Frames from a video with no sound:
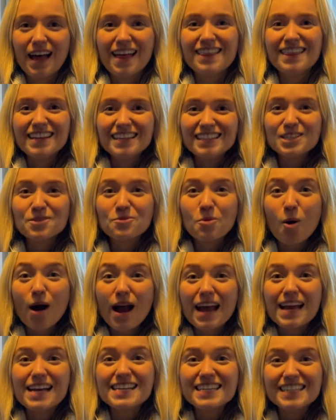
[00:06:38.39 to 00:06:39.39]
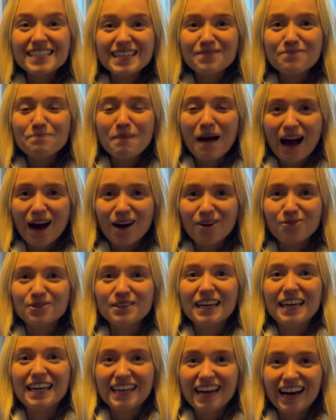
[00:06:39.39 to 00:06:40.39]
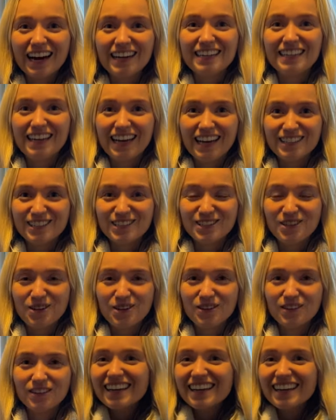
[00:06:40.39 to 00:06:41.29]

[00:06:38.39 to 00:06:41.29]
This is what £18 a night gets you.